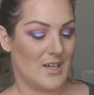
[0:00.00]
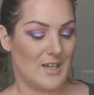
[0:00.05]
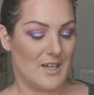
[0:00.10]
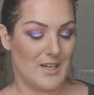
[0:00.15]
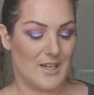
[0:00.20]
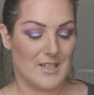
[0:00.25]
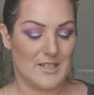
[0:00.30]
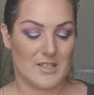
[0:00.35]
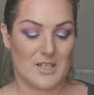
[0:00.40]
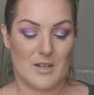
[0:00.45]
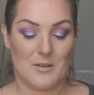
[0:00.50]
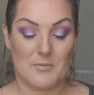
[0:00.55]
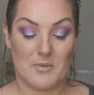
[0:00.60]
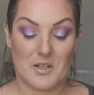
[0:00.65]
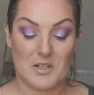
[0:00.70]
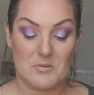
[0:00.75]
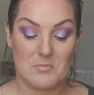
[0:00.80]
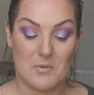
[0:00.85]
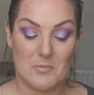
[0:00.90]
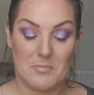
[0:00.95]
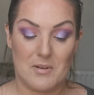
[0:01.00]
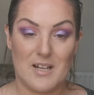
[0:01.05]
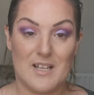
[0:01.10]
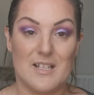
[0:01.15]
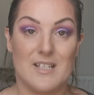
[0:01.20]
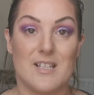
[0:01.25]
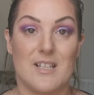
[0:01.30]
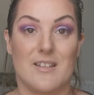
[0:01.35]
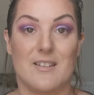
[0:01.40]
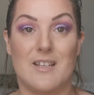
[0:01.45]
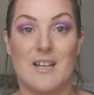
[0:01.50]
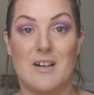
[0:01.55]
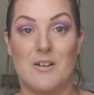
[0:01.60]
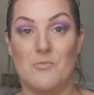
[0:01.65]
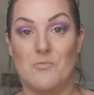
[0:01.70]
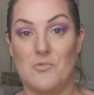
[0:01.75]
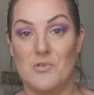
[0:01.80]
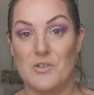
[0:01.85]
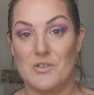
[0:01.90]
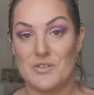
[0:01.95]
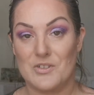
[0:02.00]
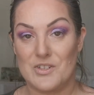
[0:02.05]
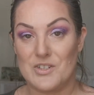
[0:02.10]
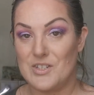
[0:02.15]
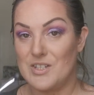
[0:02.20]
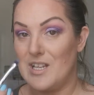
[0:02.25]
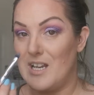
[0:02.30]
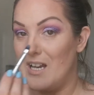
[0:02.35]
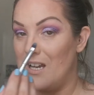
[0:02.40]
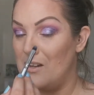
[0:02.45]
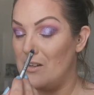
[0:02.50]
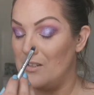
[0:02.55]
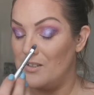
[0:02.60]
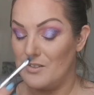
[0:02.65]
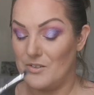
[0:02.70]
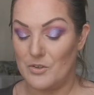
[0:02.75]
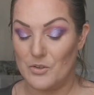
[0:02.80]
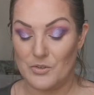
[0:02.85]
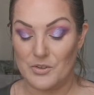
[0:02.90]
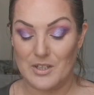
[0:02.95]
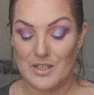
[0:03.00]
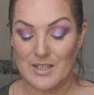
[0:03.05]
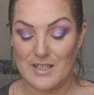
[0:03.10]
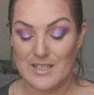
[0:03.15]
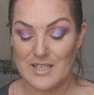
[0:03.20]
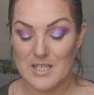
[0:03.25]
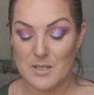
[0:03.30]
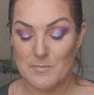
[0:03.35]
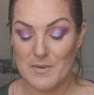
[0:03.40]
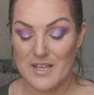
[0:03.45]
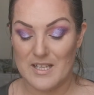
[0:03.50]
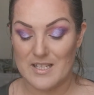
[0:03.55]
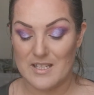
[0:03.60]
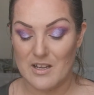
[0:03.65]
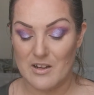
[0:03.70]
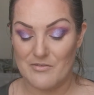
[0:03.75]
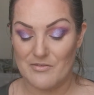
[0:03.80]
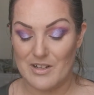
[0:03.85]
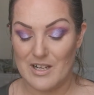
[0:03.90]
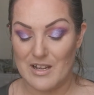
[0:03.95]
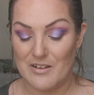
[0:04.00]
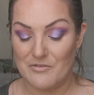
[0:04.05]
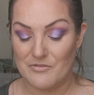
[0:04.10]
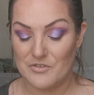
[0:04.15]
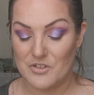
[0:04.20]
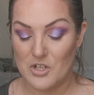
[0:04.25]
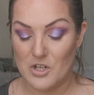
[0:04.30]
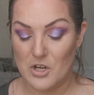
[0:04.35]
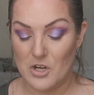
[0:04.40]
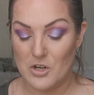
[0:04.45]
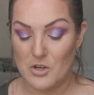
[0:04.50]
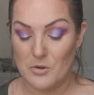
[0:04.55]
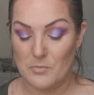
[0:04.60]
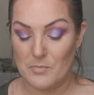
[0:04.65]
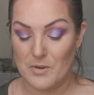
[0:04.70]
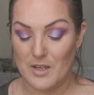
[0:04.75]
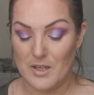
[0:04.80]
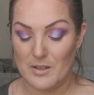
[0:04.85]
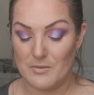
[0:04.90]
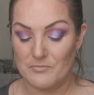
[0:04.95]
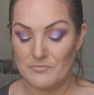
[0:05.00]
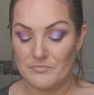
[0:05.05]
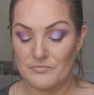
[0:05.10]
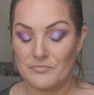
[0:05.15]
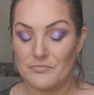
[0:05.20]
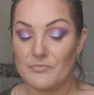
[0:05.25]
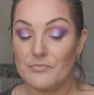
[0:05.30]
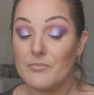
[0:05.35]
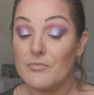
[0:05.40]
and I'm going to be placing that on what's uh, on the lid space that I've left open.